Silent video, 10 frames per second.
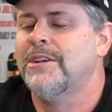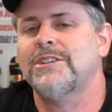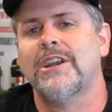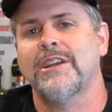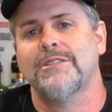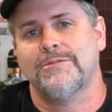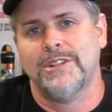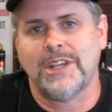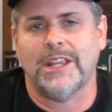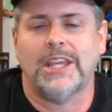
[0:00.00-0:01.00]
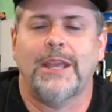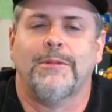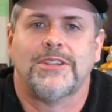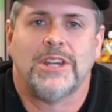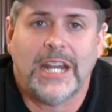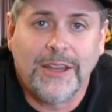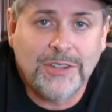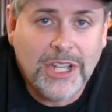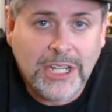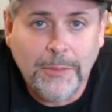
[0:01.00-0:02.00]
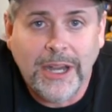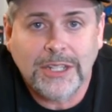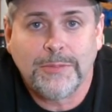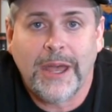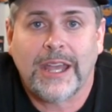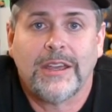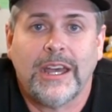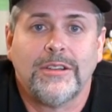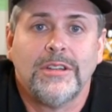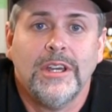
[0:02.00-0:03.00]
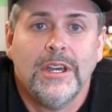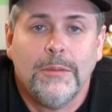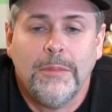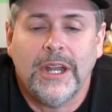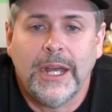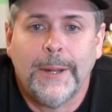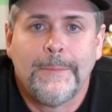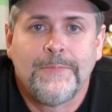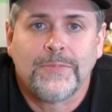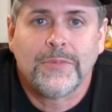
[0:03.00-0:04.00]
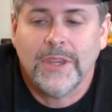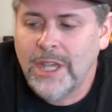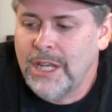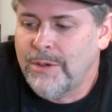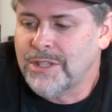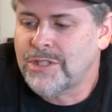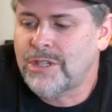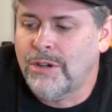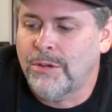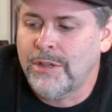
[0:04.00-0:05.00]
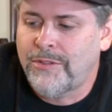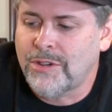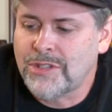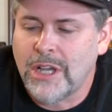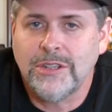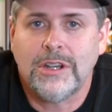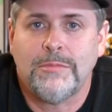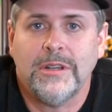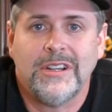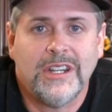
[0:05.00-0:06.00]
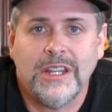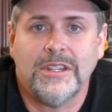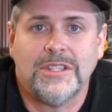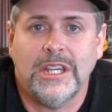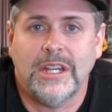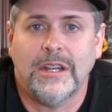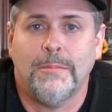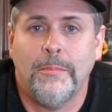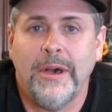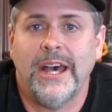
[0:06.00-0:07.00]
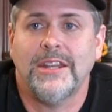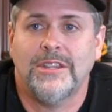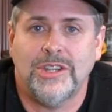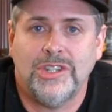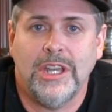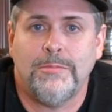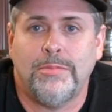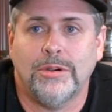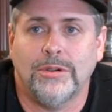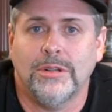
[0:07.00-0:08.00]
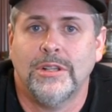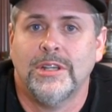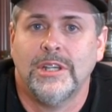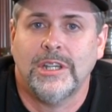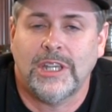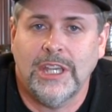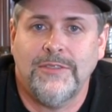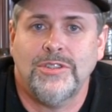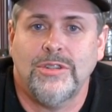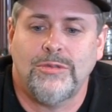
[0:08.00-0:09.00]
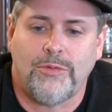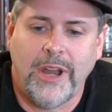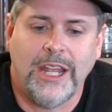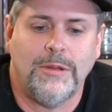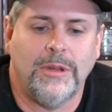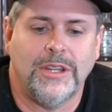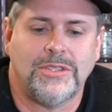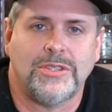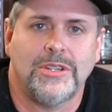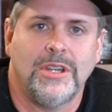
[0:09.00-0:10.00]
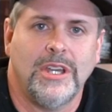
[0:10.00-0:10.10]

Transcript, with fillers: Sorry. Just got the game last night. I haven't checked the box back out. But anyways, so if you're a solitaire player, nothing's hidden, but the chip pool gives you randomness.